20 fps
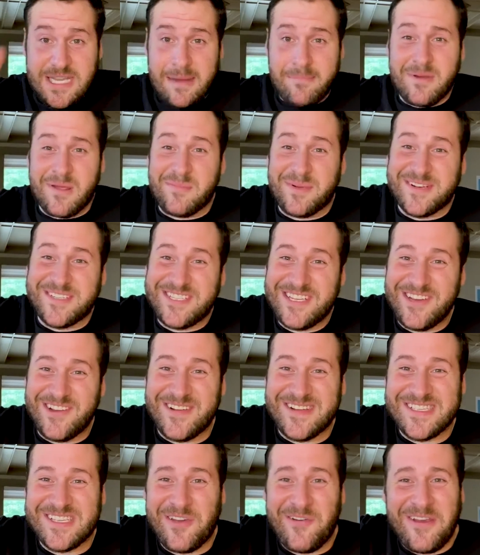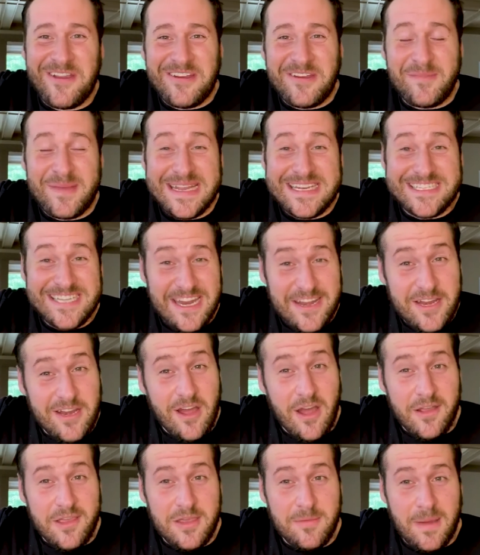type number two is going to be
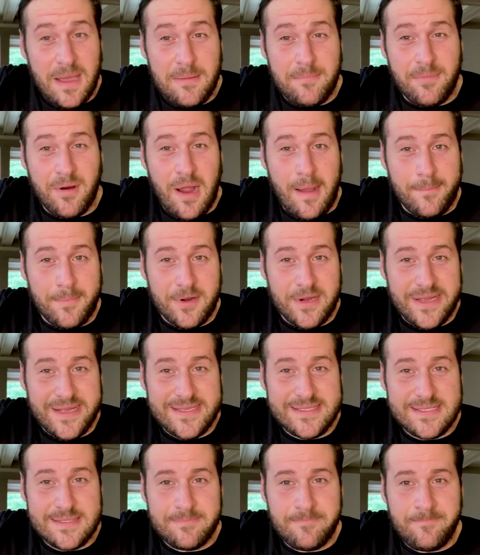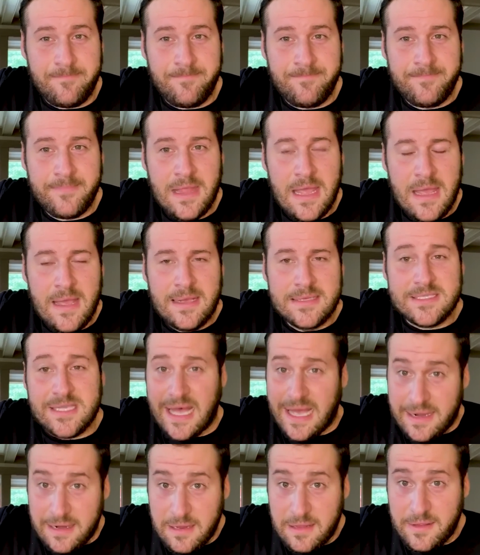tenant-occupied properties. So
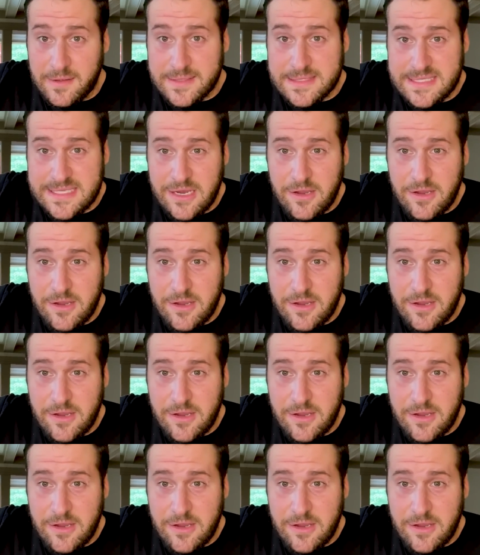that includes